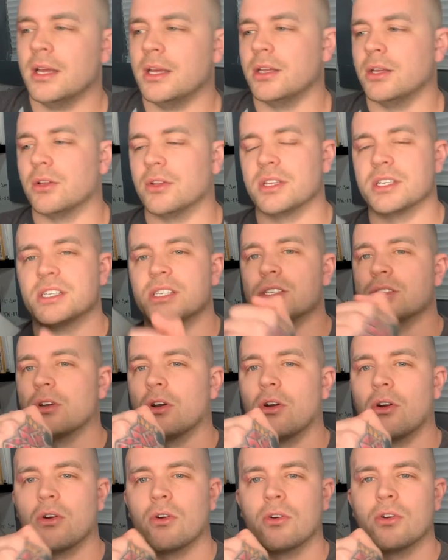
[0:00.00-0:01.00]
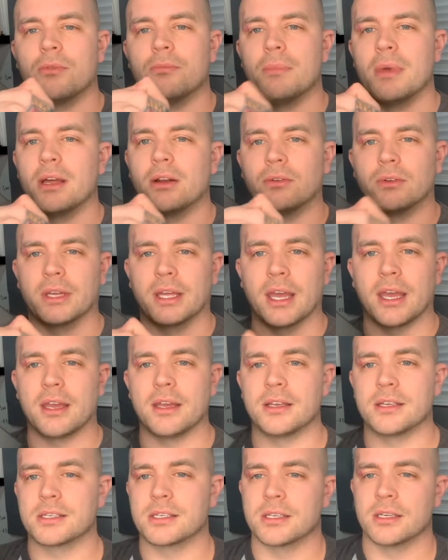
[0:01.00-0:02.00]
This is a hard metal
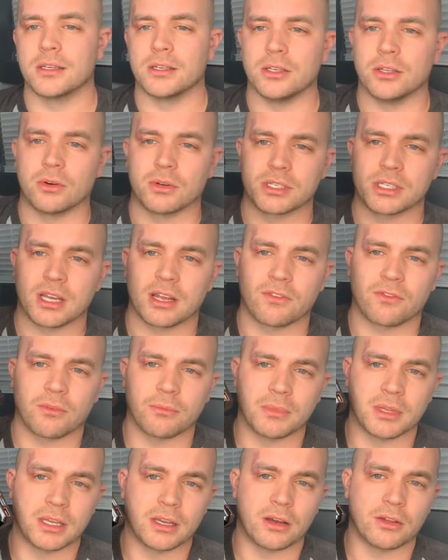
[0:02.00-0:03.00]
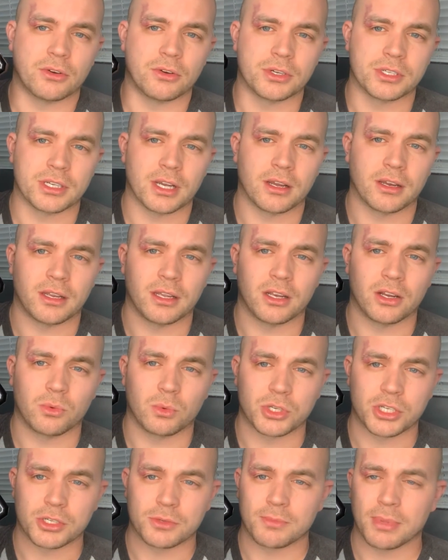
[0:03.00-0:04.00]
case, aside from the underside here,
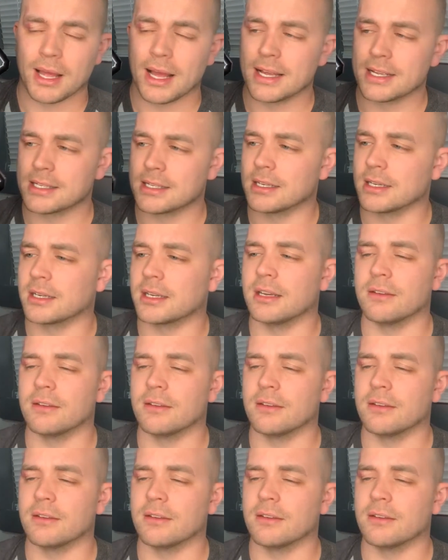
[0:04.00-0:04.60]
which is plastic.